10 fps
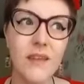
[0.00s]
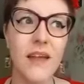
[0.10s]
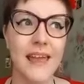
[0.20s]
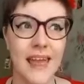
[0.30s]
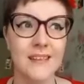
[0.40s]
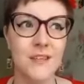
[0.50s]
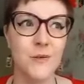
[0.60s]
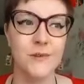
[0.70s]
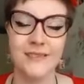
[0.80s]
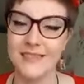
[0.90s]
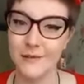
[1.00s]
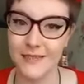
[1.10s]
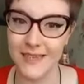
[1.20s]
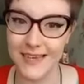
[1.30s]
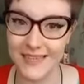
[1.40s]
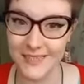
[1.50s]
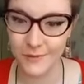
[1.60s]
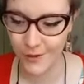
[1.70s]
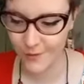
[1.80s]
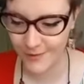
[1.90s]
again you will see whether it's
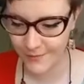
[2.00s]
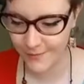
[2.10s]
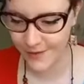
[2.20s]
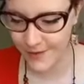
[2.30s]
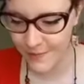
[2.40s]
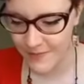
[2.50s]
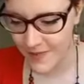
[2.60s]
appropriate for you.